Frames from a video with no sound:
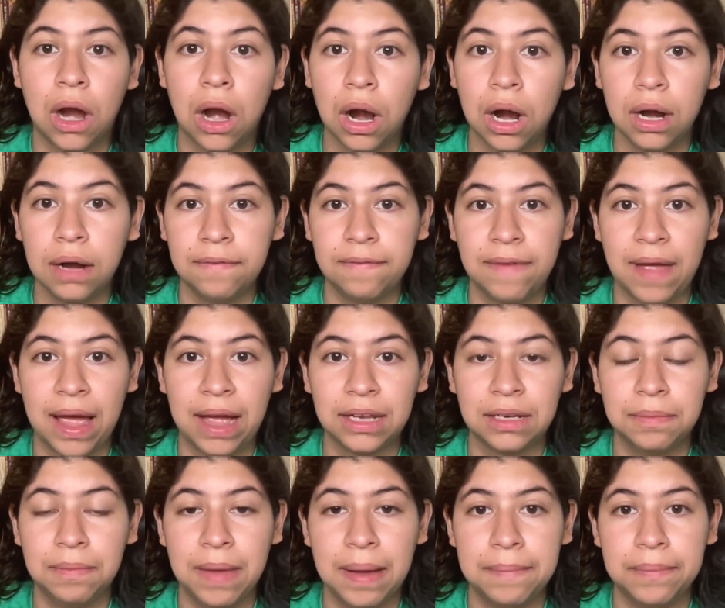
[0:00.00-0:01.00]
are in
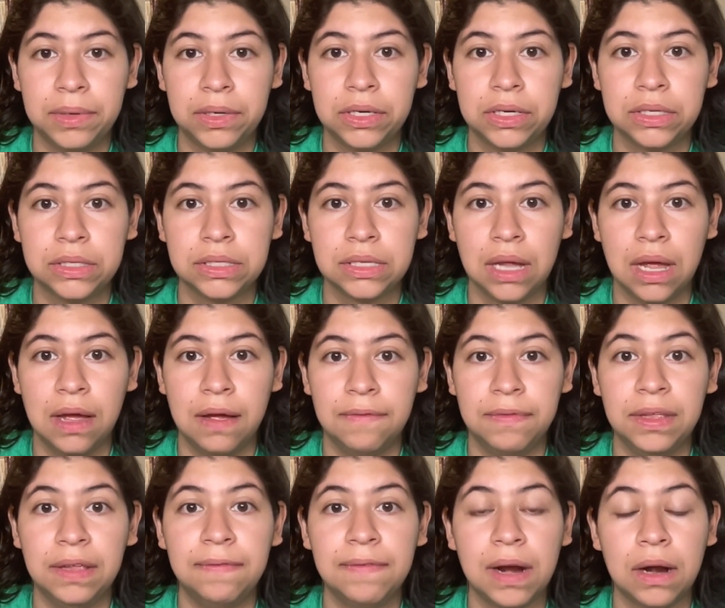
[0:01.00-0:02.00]
fact members
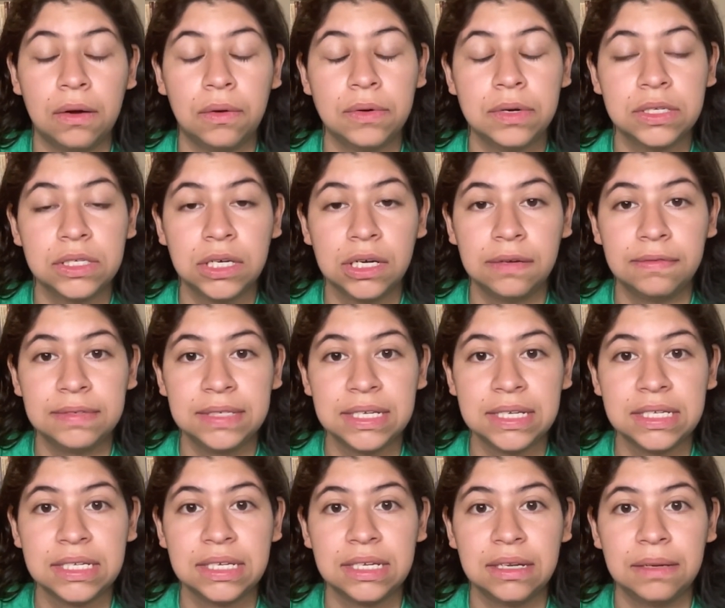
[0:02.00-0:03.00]
of the Federal Reserve
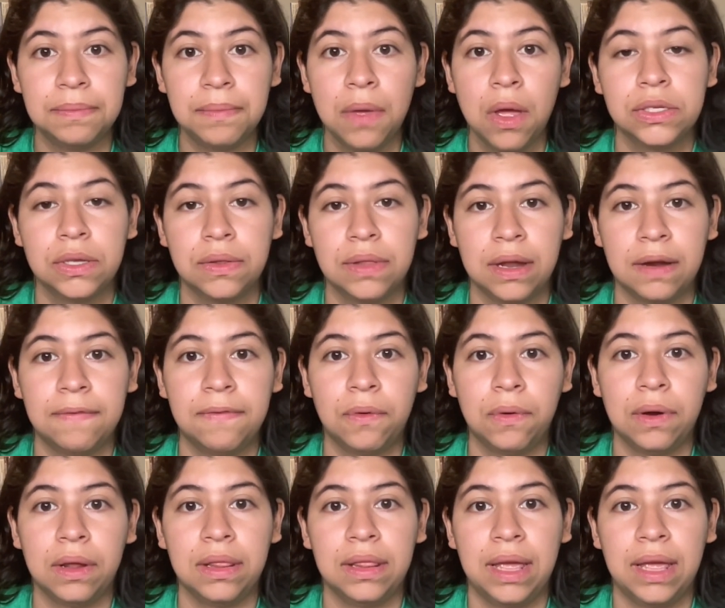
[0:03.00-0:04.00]
System, so therefore